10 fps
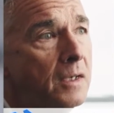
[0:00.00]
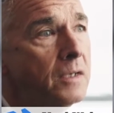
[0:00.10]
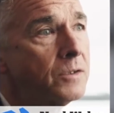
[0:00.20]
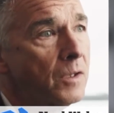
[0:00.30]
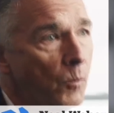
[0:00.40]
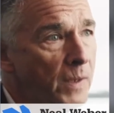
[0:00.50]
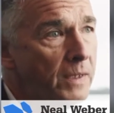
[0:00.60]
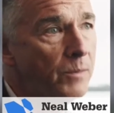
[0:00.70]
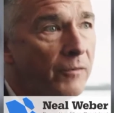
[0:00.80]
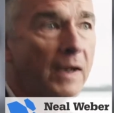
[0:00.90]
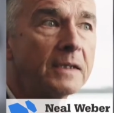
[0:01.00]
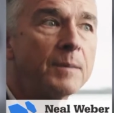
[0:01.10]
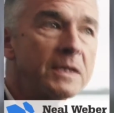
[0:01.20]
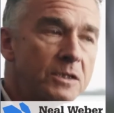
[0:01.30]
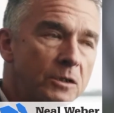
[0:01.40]
so that we can provide the
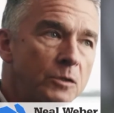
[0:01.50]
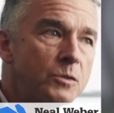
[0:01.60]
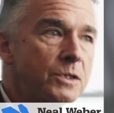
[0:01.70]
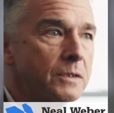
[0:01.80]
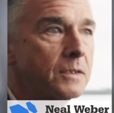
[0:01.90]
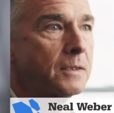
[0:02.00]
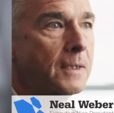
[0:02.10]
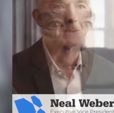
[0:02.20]
best solutions.